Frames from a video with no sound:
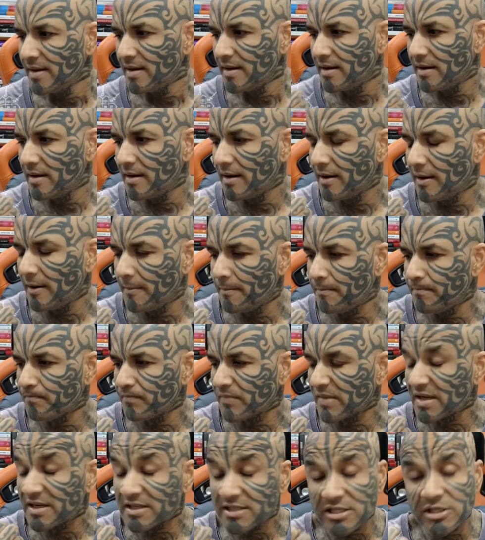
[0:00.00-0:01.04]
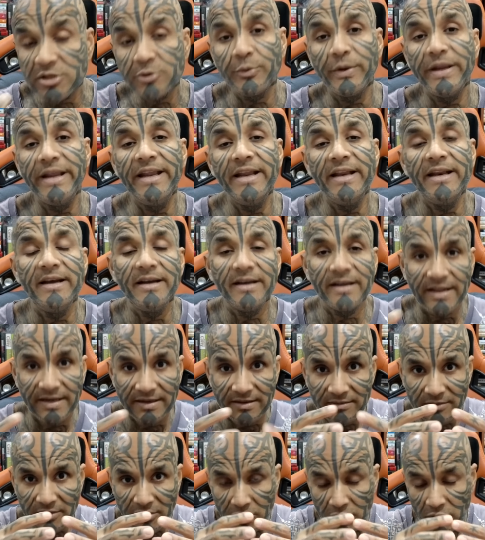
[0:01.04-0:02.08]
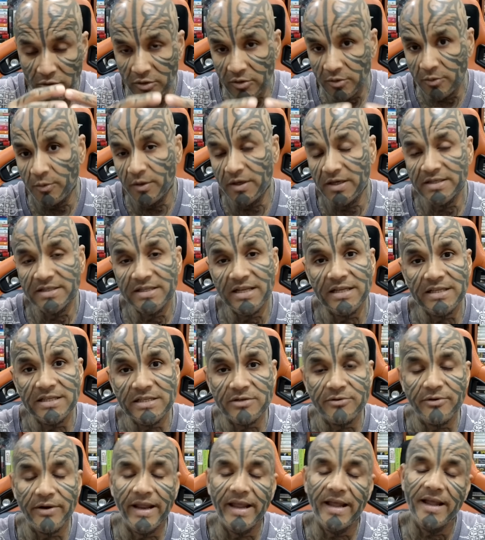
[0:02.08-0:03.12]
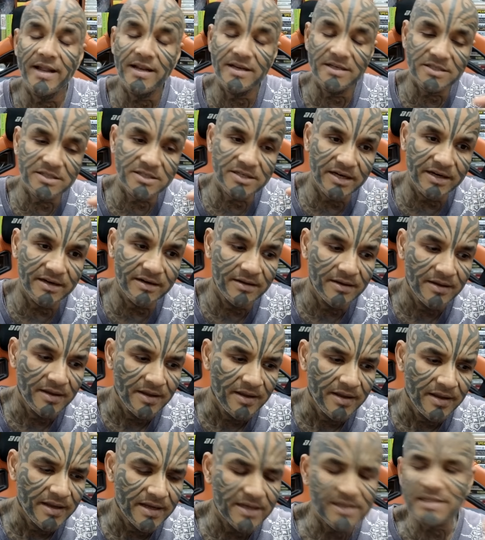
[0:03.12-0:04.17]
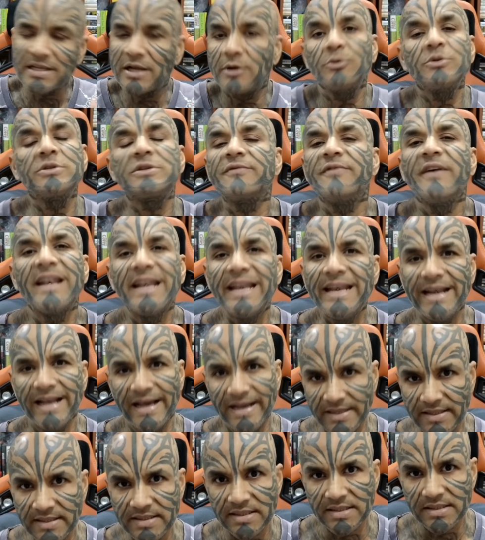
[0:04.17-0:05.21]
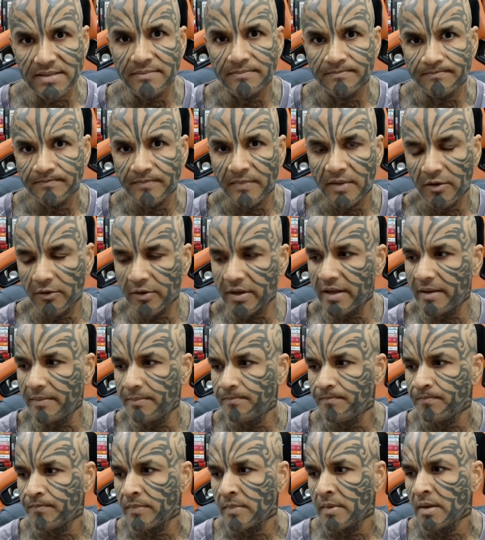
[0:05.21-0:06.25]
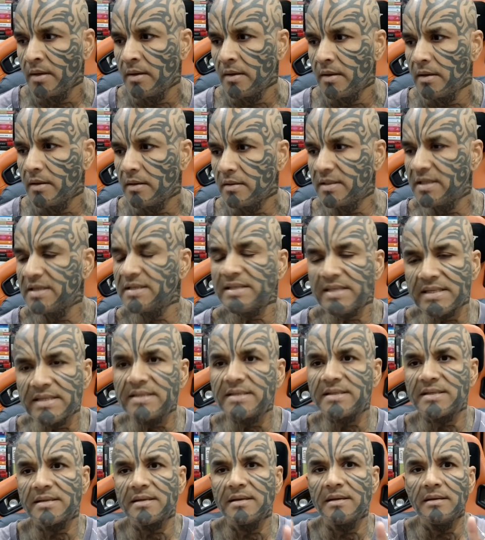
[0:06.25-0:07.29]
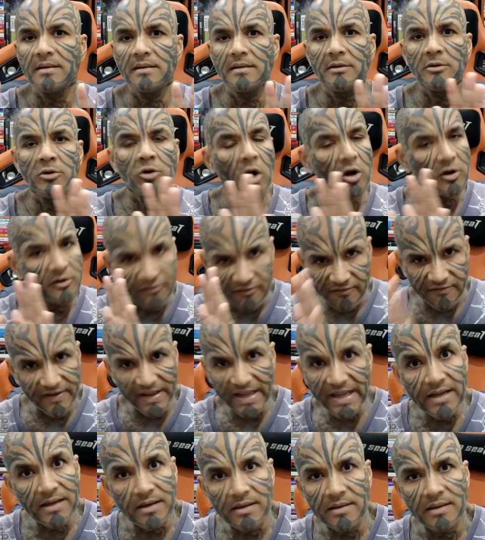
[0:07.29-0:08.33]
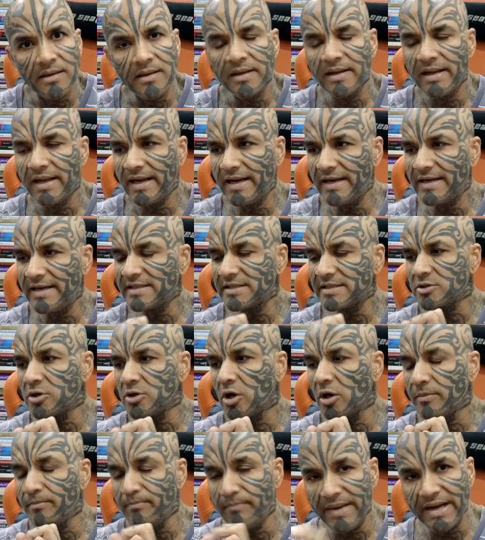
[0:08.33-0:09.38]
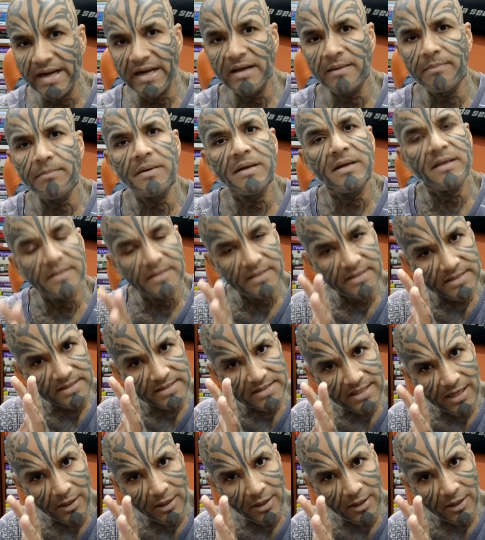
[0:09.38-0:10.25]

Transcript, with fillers: um, sweet and, you know, the words are stretched and it sounds very nice. Okay. This is not fake. It is not made up. This is how